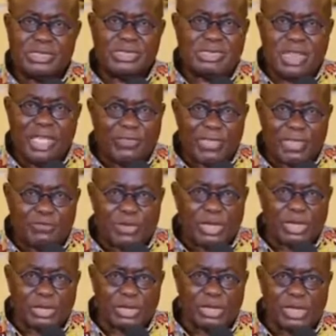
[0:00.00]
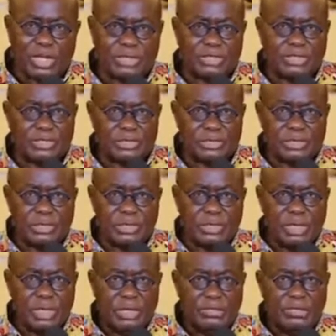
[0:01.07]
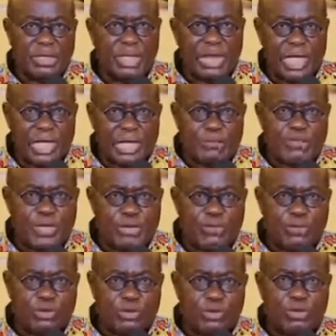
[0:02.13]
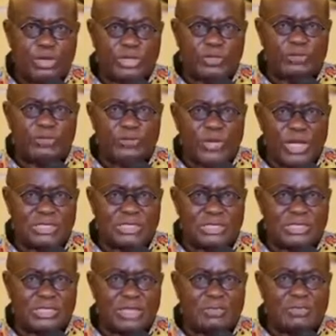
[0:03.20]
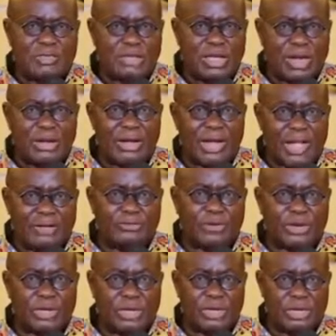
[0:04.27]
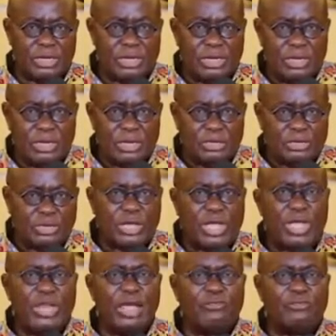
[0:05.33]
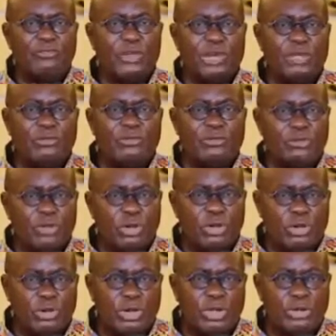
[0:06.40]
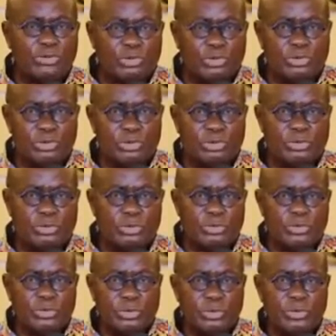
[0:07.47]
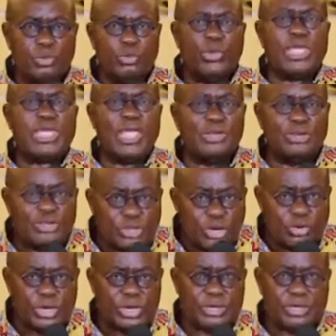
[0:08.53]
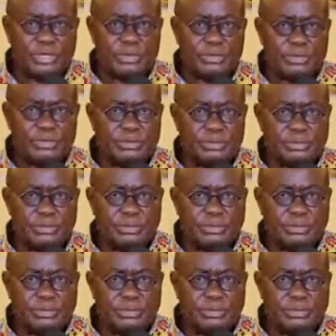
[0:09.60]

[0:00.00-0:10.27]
There is nothing beyond us. The Ghanaian people who were the first in sub-Saharan Africa to gain our freedom from colonial rule. We can do it.